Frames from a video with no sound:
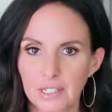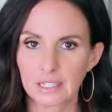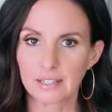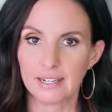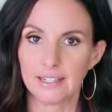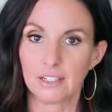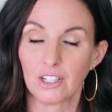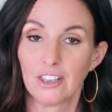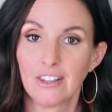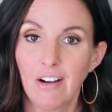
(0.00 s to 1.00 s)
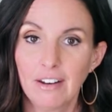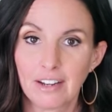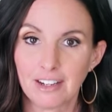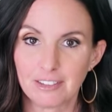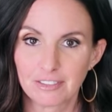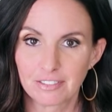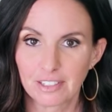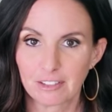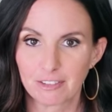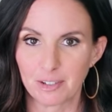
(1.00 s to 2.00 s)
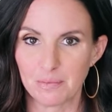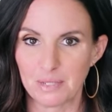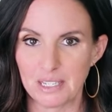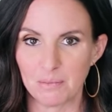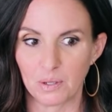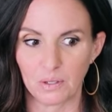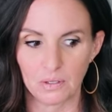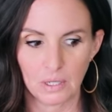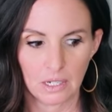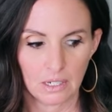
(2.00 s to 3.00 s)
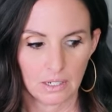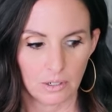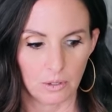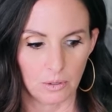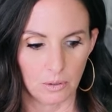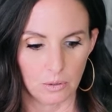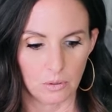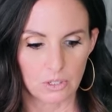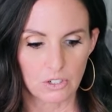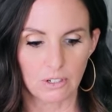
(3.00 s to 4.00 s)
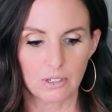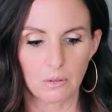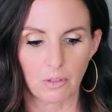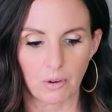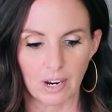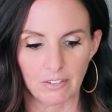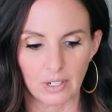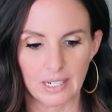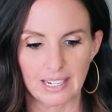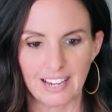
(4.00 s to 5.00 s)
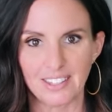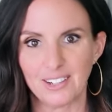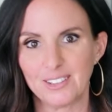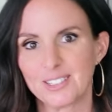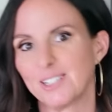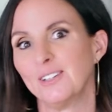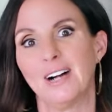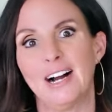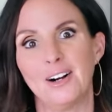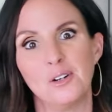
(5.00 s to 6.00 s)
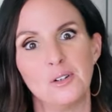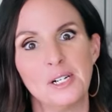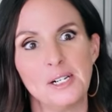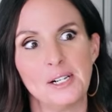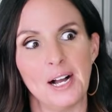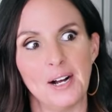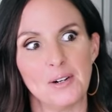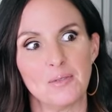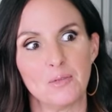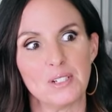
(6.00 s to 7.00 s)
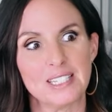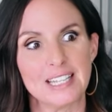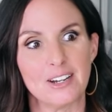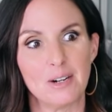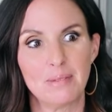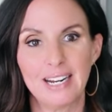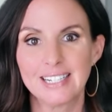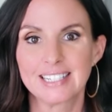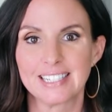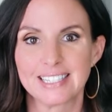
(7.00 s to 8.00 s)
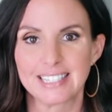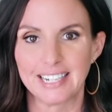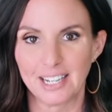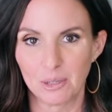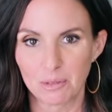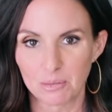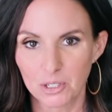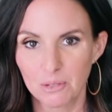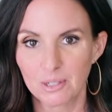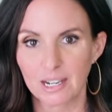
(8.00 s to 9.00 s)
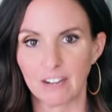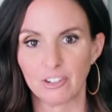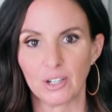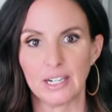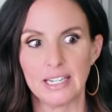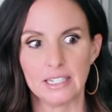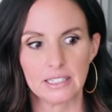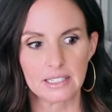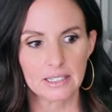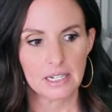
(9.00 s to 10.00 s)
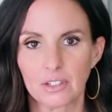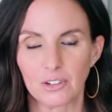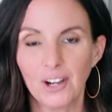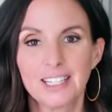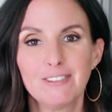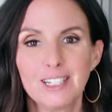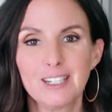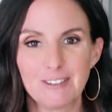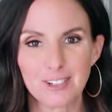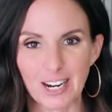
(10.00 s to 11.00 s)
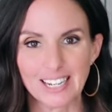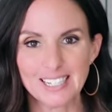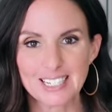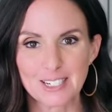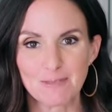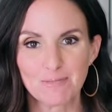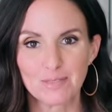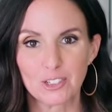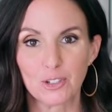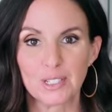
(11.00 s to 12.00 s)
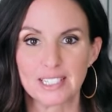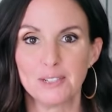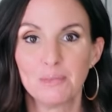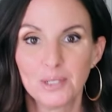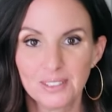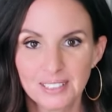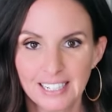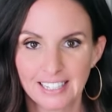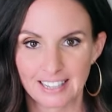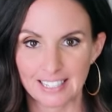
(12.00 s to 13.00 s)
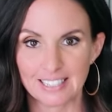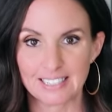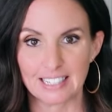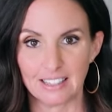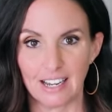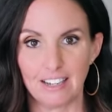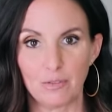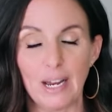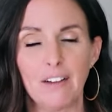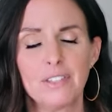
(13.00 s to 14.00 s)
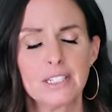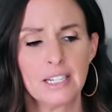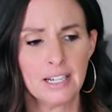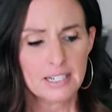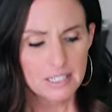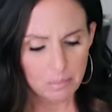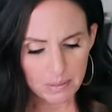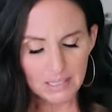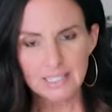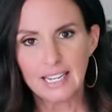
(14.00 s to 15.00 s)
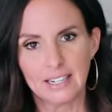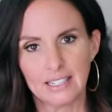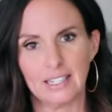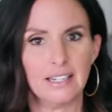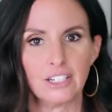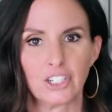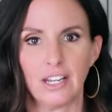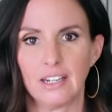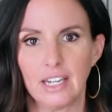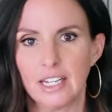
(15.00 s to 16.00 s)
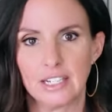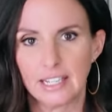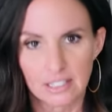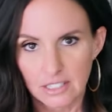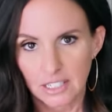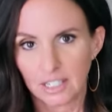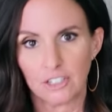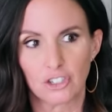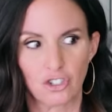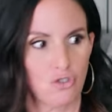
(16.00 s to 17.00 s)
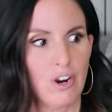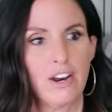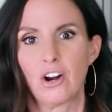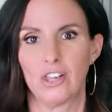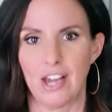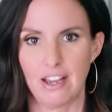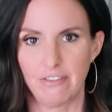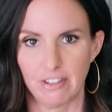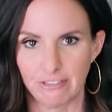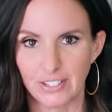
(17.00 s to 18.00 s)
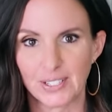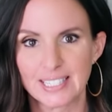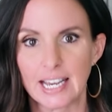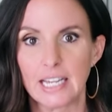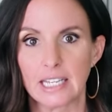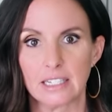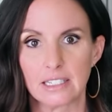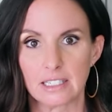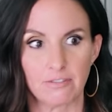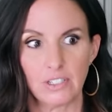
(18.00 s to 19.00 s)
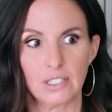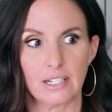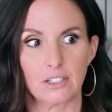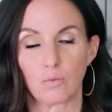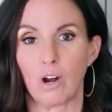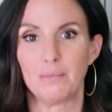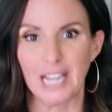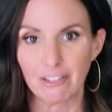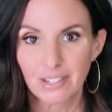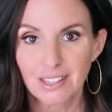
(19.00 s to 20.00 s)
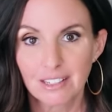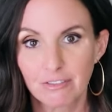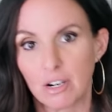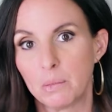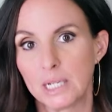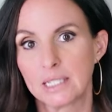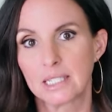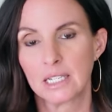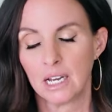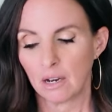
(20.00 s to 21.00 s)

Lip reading: thing that I hear a lot of from people who struggle with recovery, and then also how once they got past this, it helped them to recover, is they're not giving enough credit to the simple things in life. We have this debilitating condition. It has destroyed our life. It feels like it's robbed everything from us.